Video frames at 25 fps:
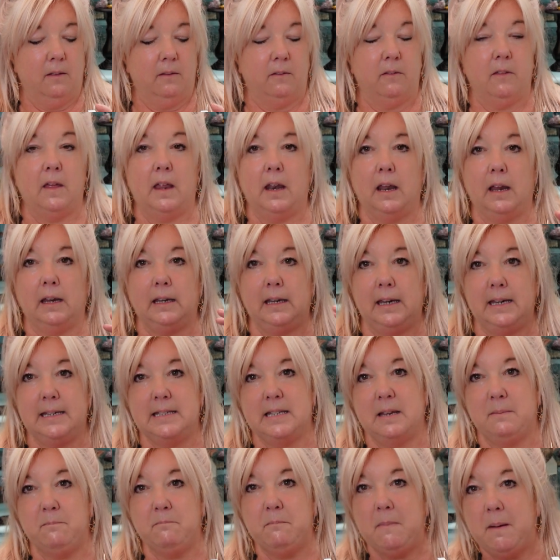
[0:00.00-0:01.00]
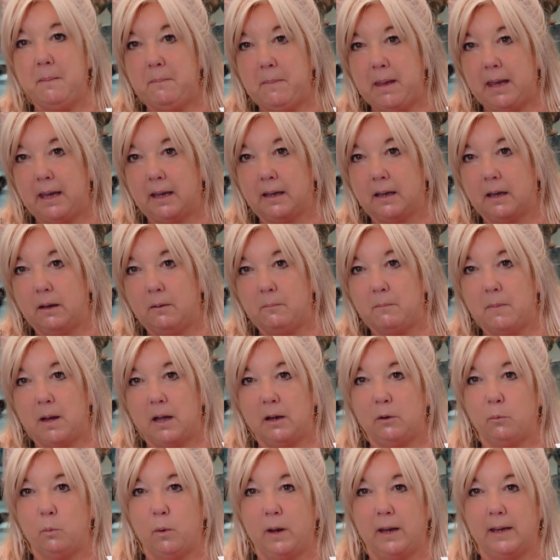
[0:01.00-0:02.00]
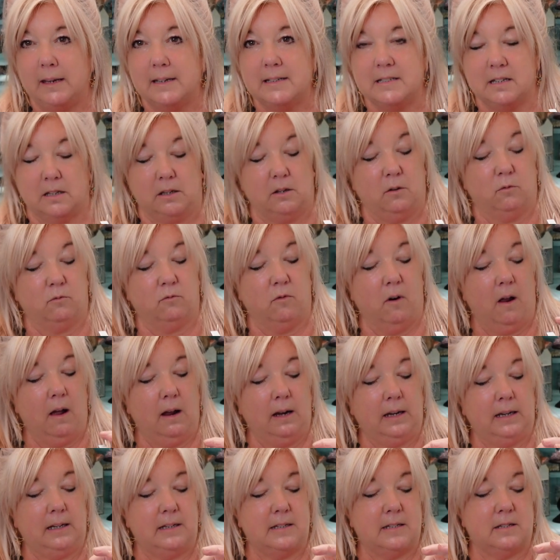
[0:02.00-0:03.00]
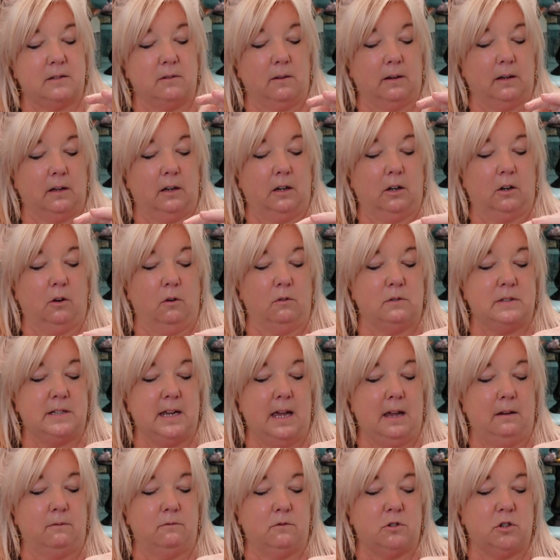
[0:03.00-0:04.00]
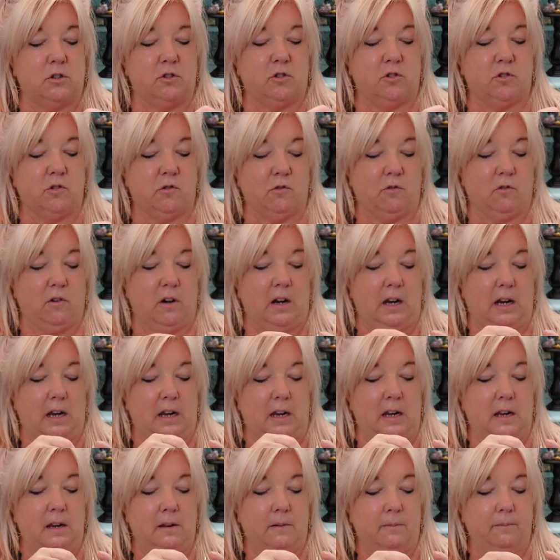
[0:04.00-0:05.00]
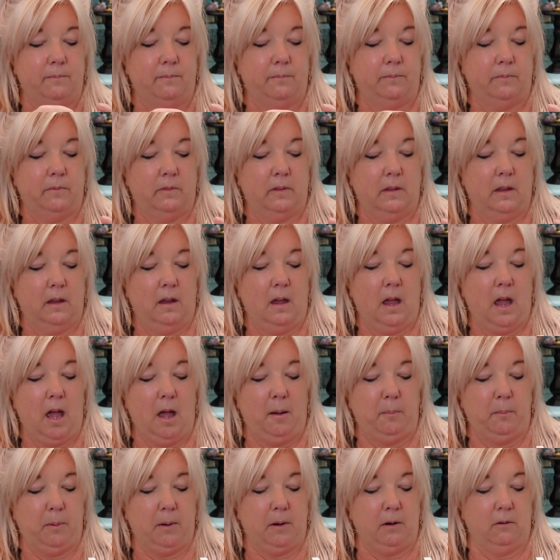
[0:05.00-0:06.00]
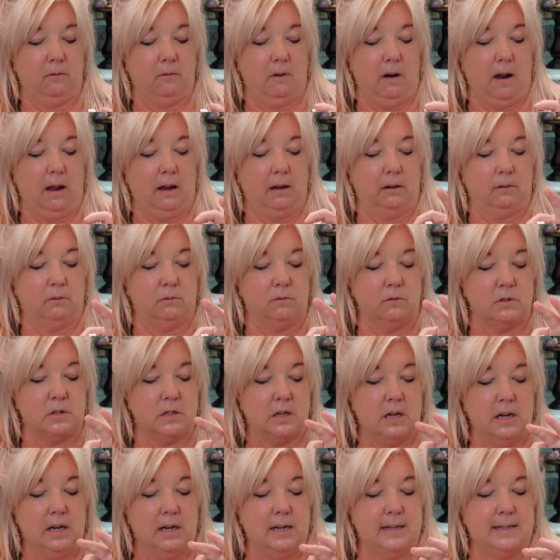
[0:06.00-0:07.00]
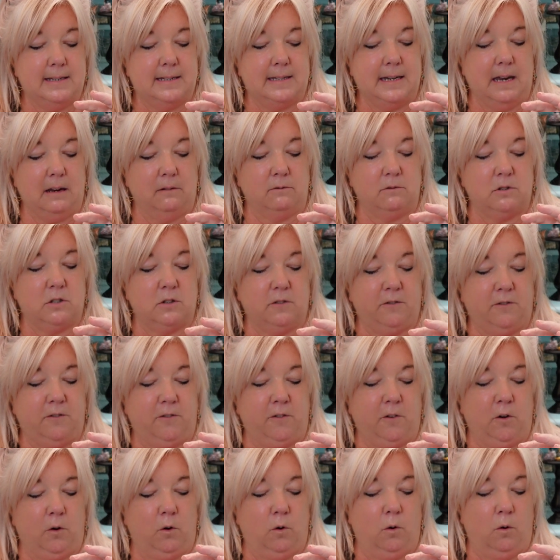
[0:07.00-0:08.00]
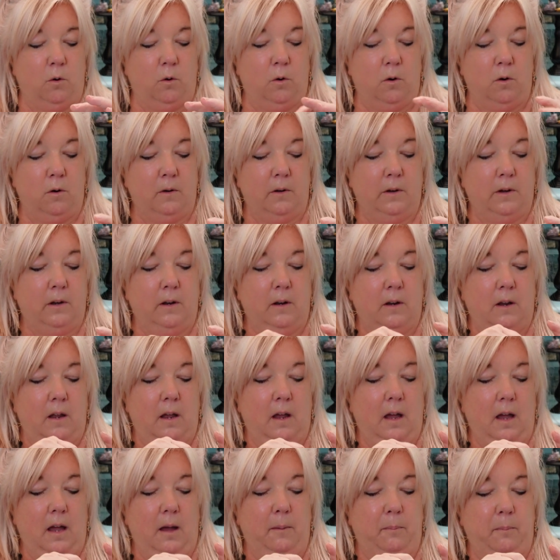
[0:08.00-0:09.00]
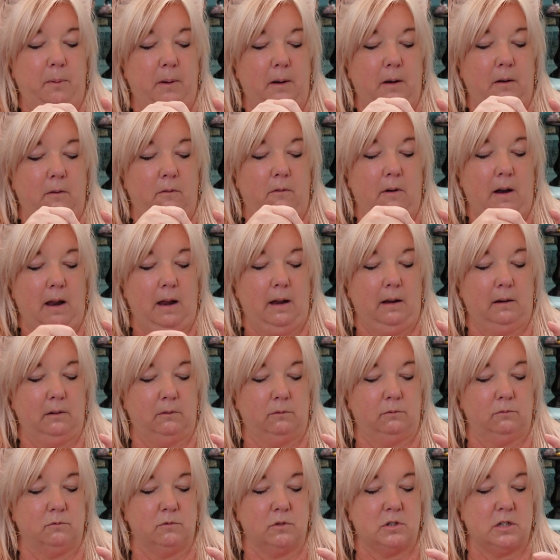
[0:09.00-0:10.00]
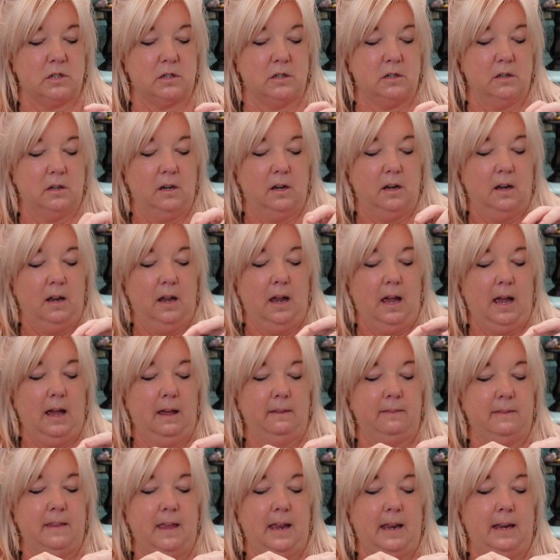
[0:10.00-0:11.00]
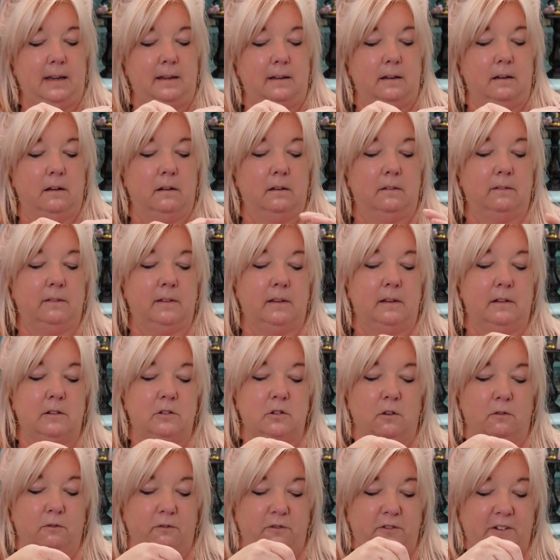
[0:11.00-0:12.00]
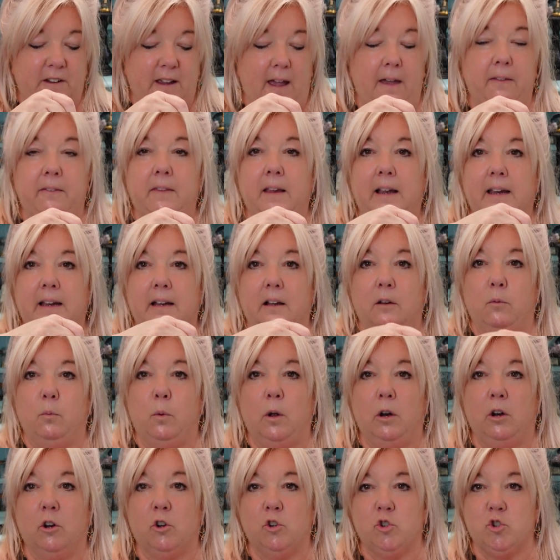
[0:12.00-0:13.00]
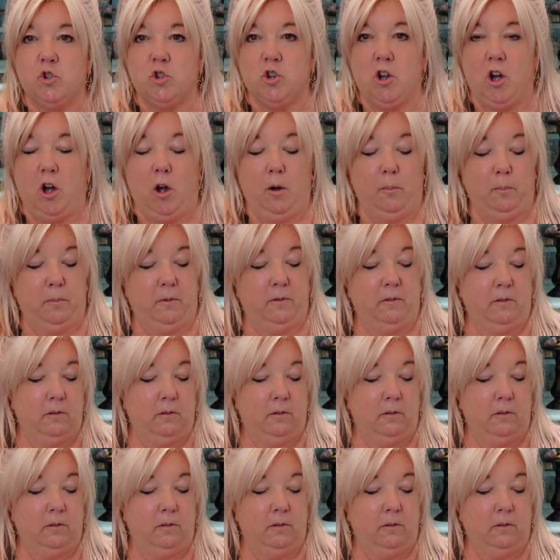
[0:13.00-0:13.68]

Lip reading: Then I need to mimic my wings on the right, so I'm going to go down to 3, up and around, down to 4, up and around, and then don't forget the little one on top,